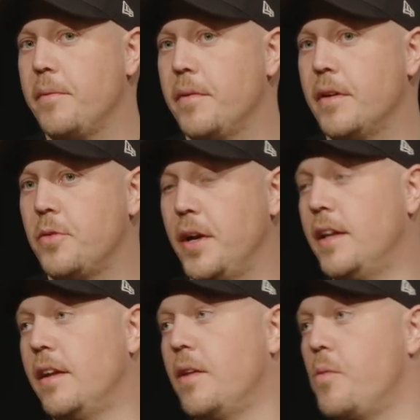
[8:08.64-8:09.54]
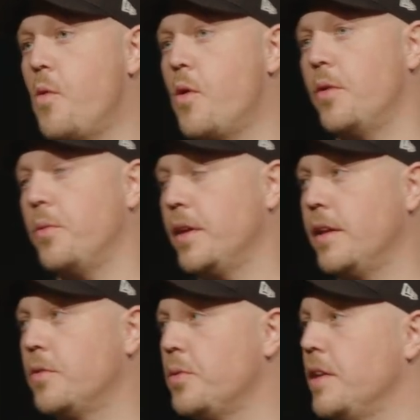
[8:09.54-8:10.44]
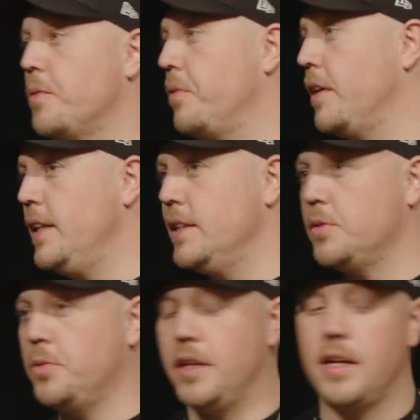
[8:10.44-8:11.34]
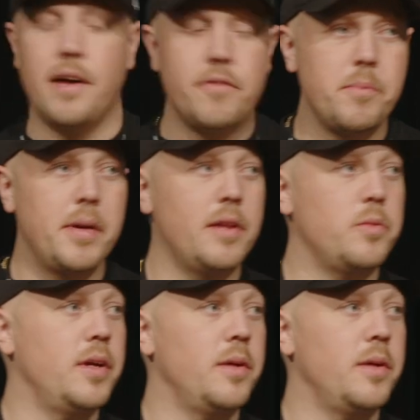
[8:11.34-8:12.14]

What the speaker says: created a war with the Swedish police, with the government,